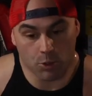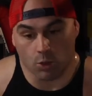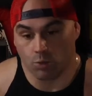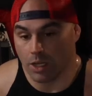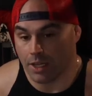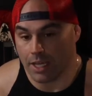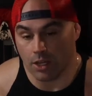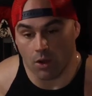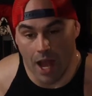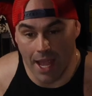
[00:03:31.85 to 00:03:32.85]
so really
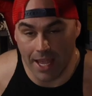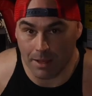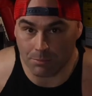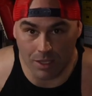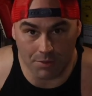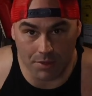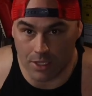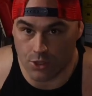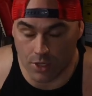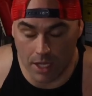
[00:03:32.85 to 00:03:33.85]
you know i am living the
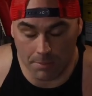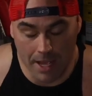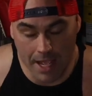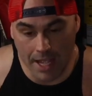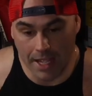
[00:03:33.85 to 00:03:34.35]
dream i, I,